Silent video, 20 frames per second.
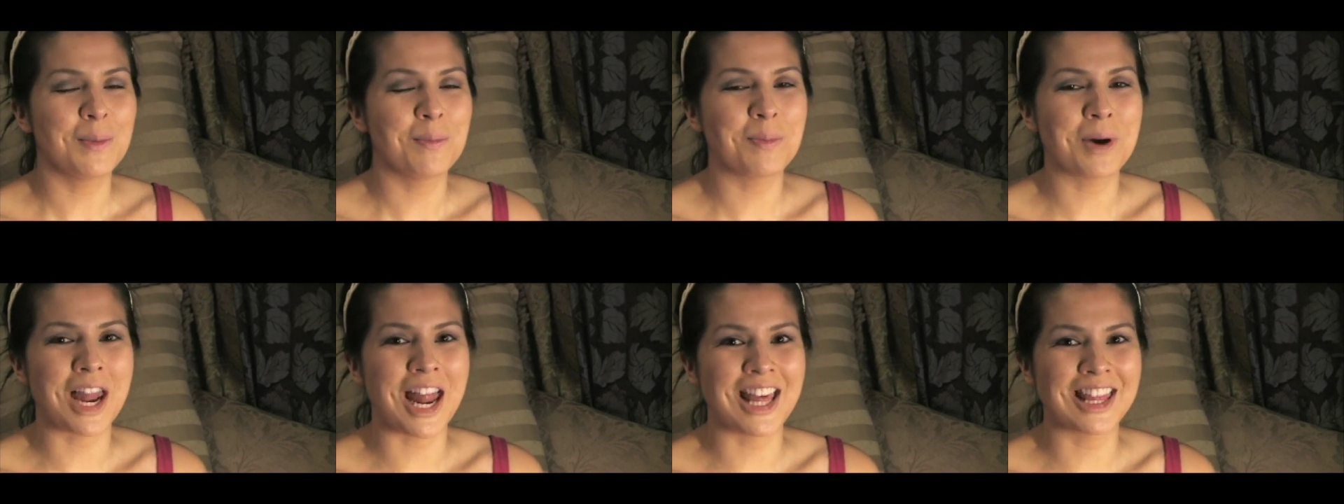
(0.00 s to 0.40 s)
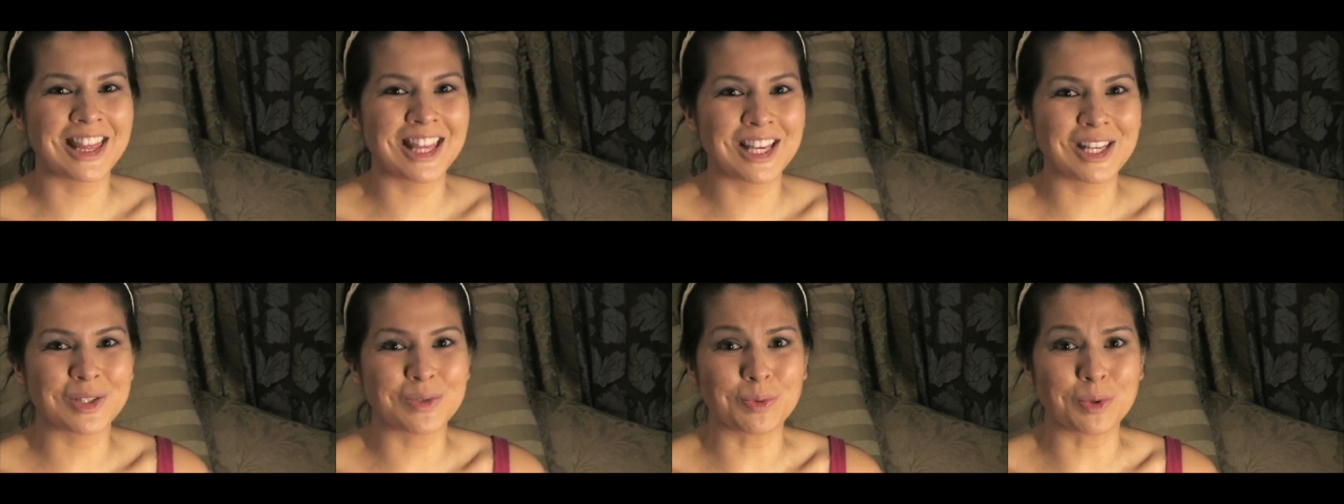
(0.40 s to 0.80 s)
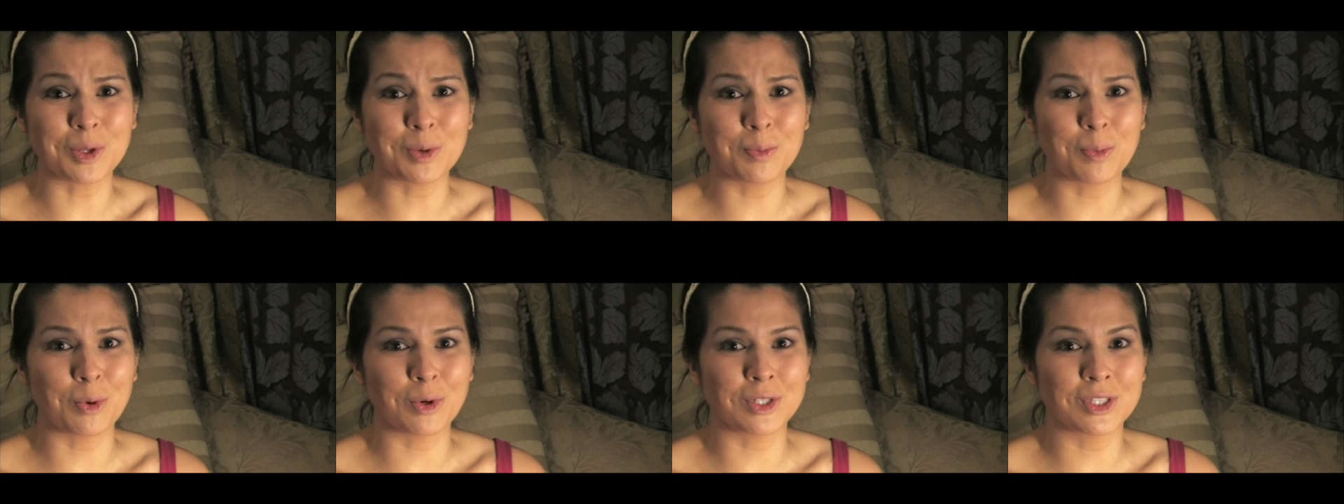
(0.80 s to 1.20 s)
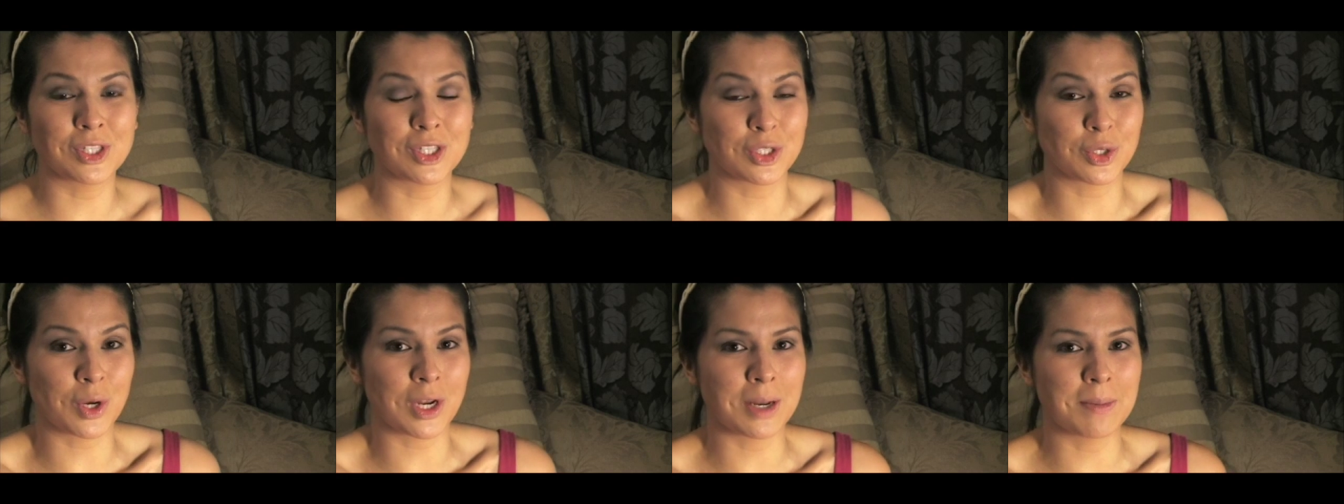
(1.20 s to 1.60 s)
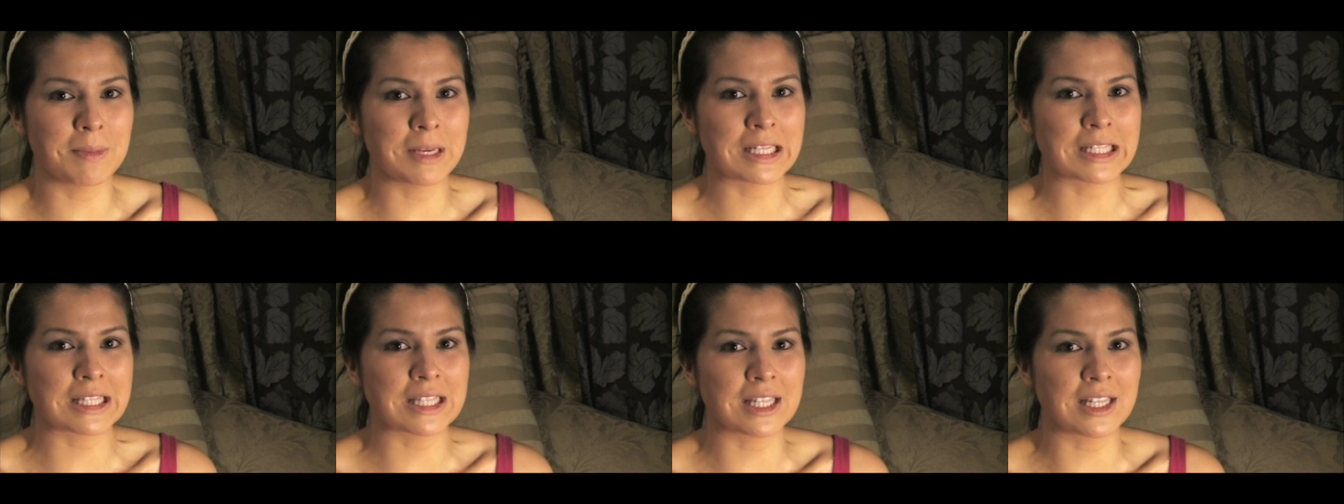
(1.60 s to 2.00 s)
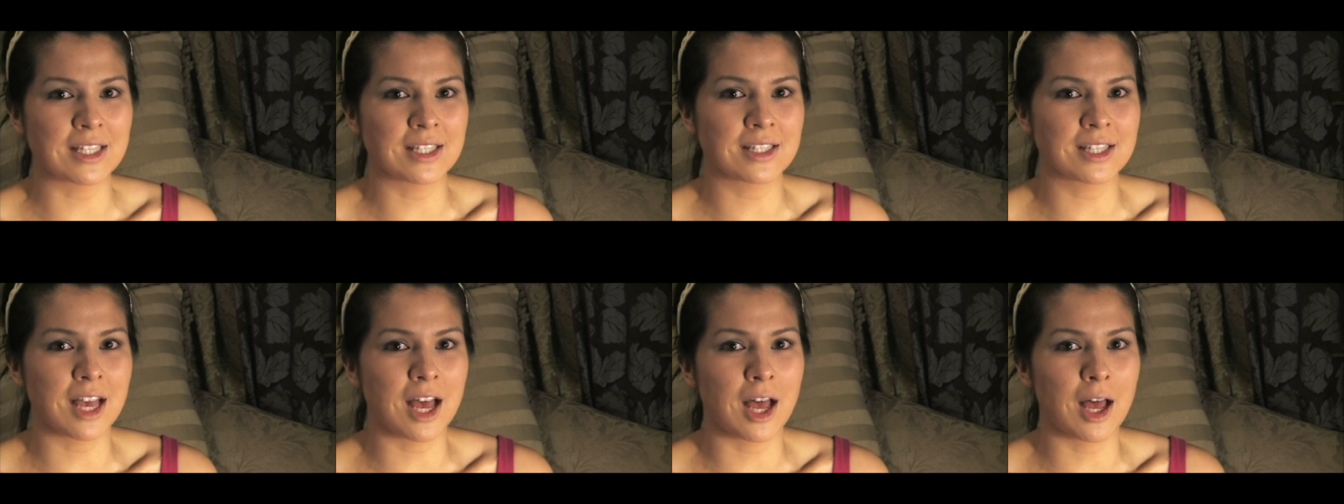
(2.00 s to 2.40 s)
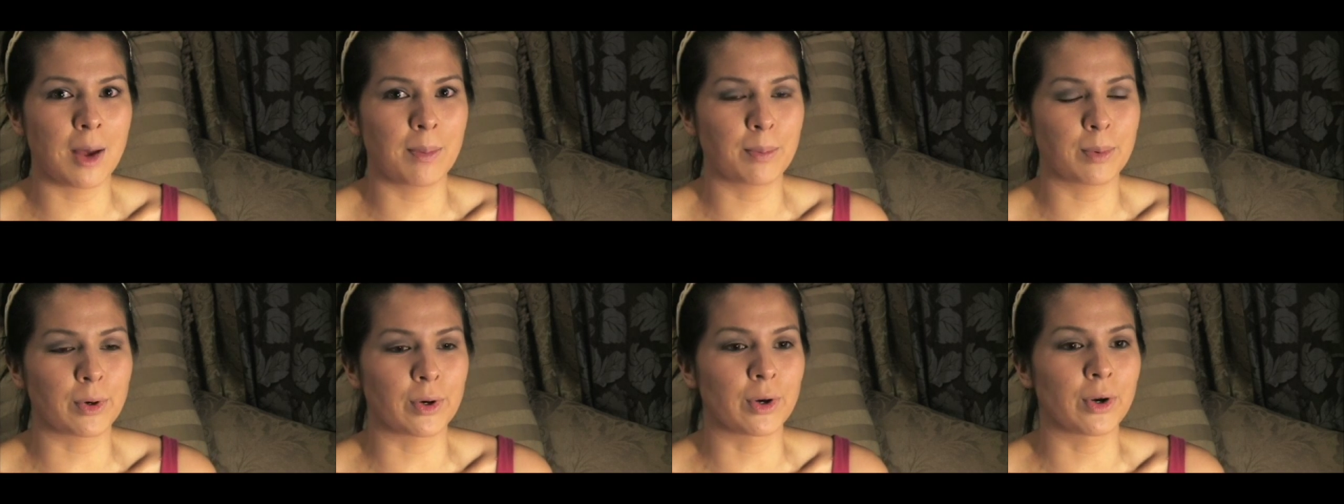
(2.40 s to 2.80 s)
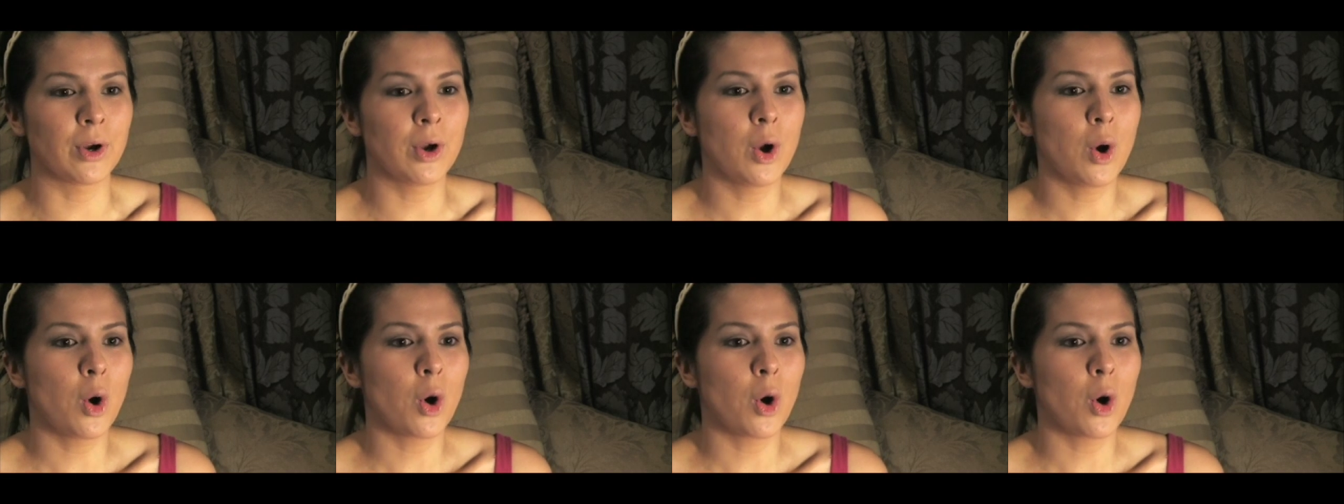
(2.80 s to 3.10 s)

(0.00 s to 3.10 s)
But I think it's really important to try to mix things up, or